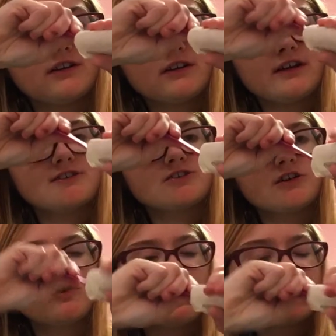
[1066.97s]
Because I
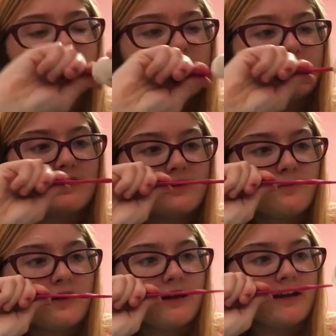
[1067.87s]
still don't like his app doesn't
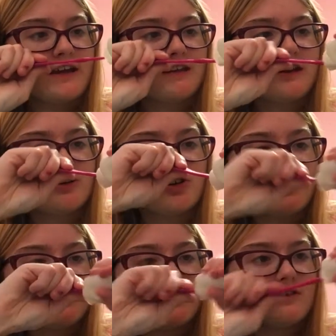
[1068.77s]
mean I can't like
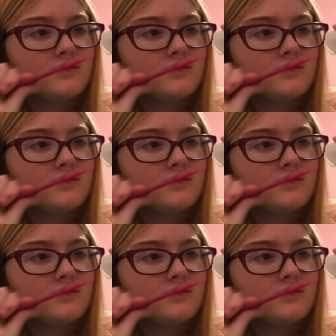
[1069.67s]
Jesse.